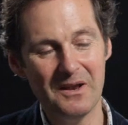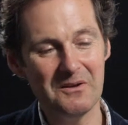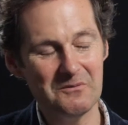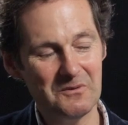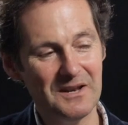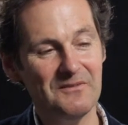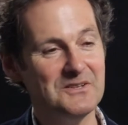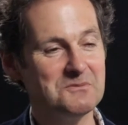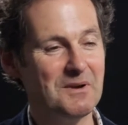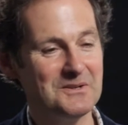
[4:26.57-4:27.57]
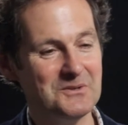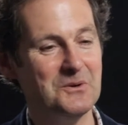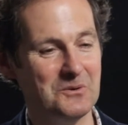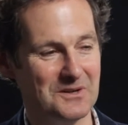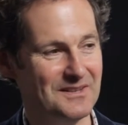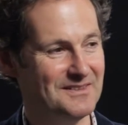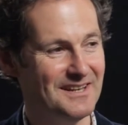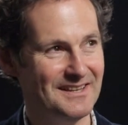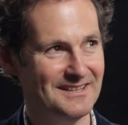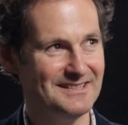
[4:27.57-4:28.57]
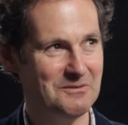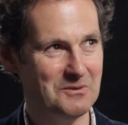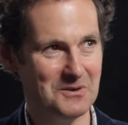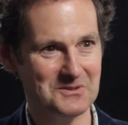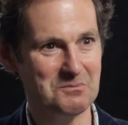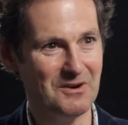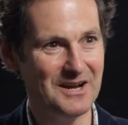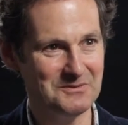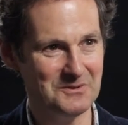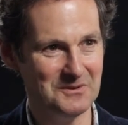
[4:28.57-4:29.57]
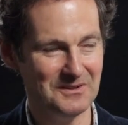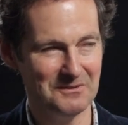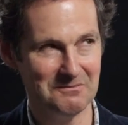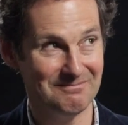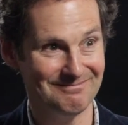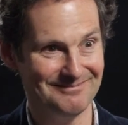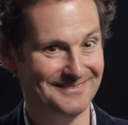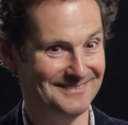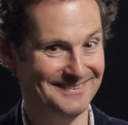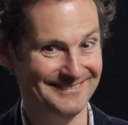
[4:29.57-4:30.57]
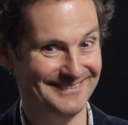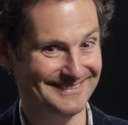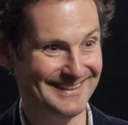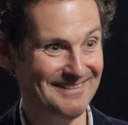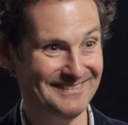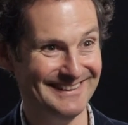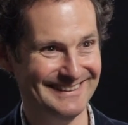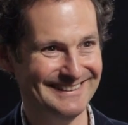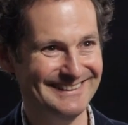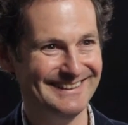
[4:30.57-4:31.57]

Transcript: When I finished my talk and they said, we've got a surprise for you, I thought, what's happening?